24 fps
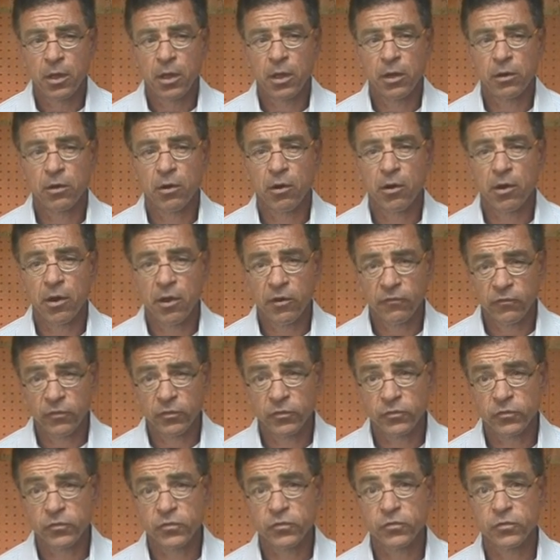and our
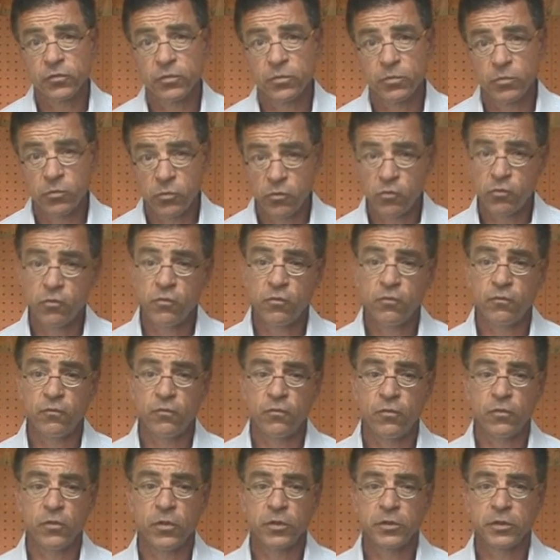efforts to
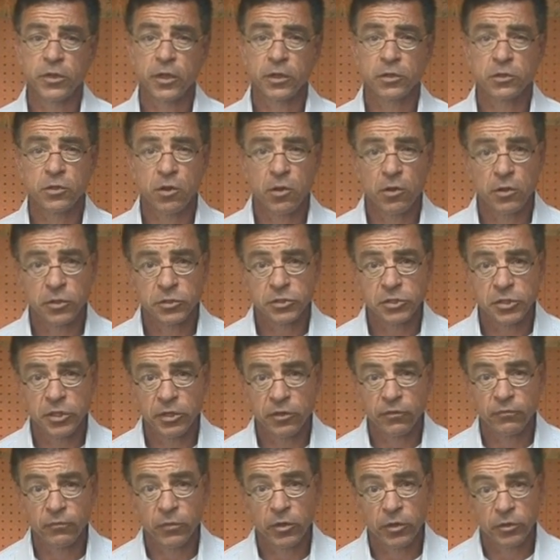move the technology
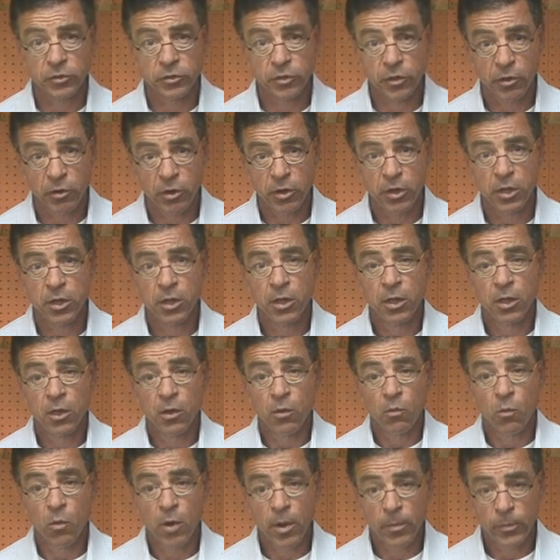of military
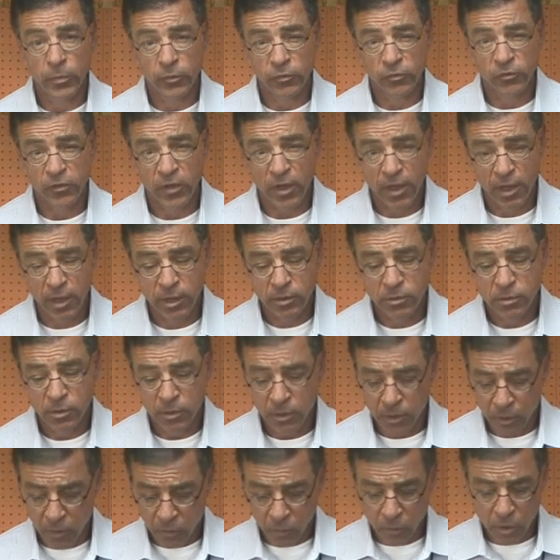weapons ahead.
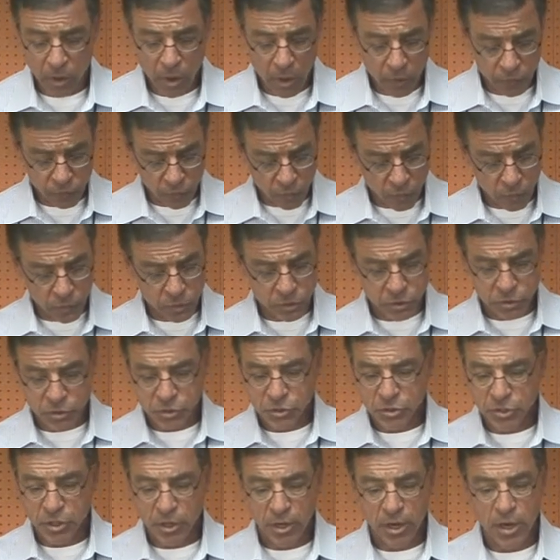We also wish to
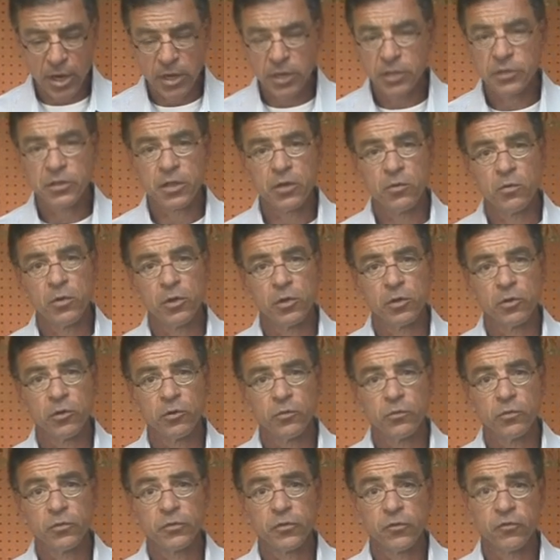share anything we
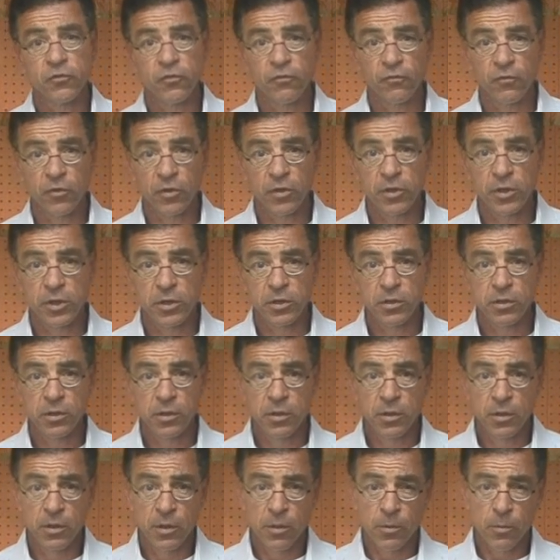learn with the civilian
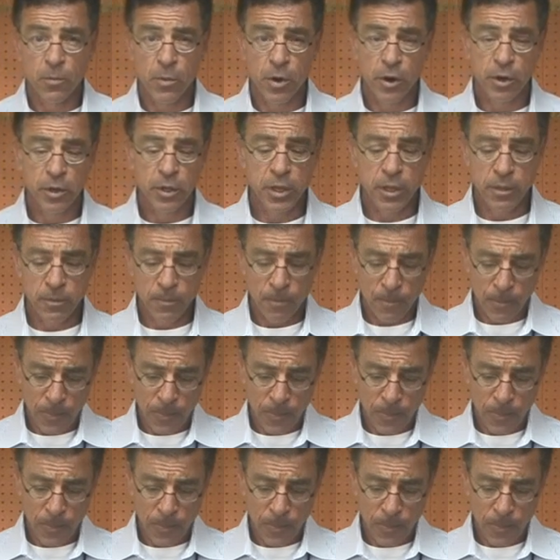market.